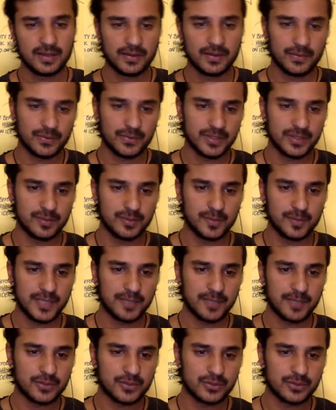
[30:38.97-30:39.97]
we will be
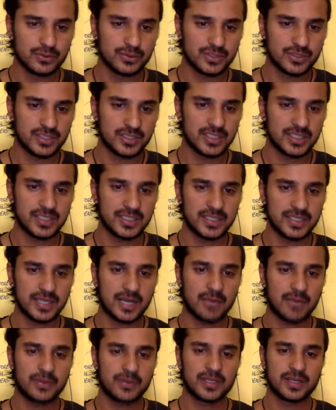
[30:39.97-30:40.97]
able to see
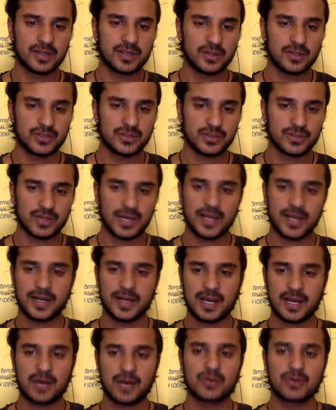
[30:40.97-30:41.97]
how we can also guide
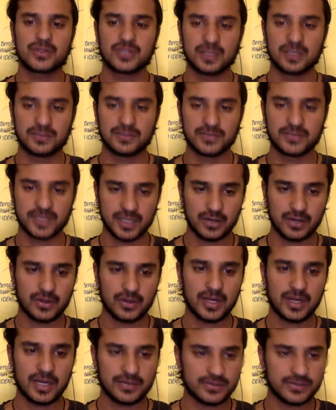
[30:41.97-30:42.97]
ourselves in our
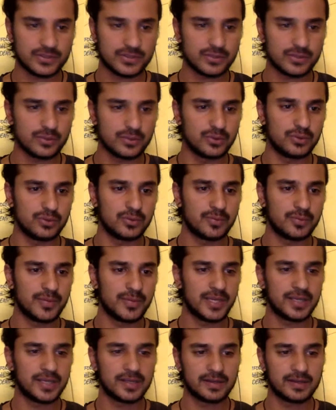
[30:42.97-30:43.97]
lives to
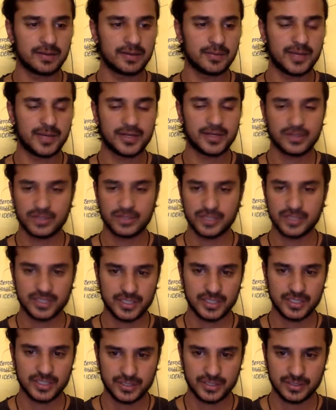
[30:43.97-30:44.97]
make better
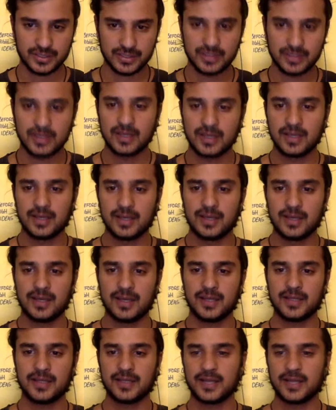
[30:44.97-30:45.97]
decisions.
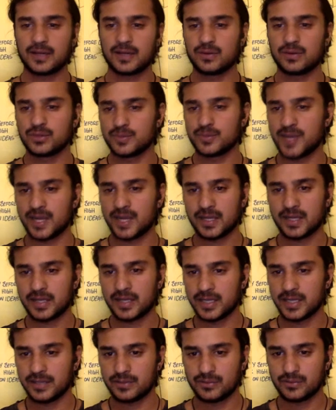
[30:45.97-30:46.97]
And that goes back
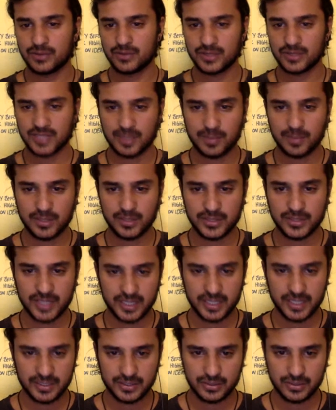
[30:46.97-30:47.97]
again to, for example,
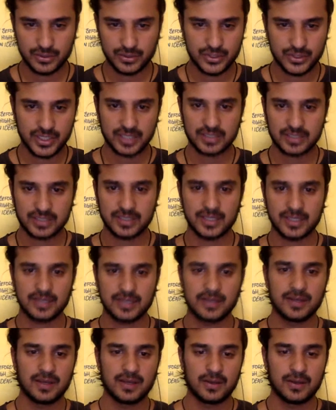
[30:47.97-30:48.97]
tennis or chess, that
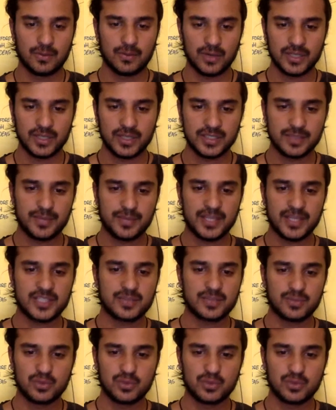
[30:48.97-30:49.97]
what is the
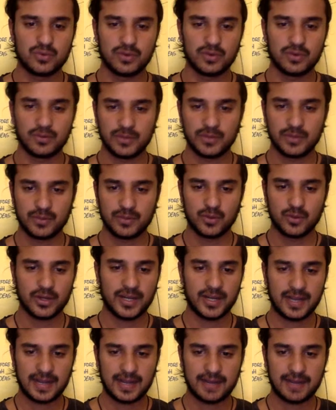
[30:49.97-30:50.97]
best move with
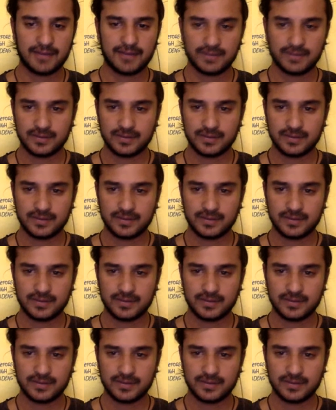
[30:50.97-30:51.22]
what I have?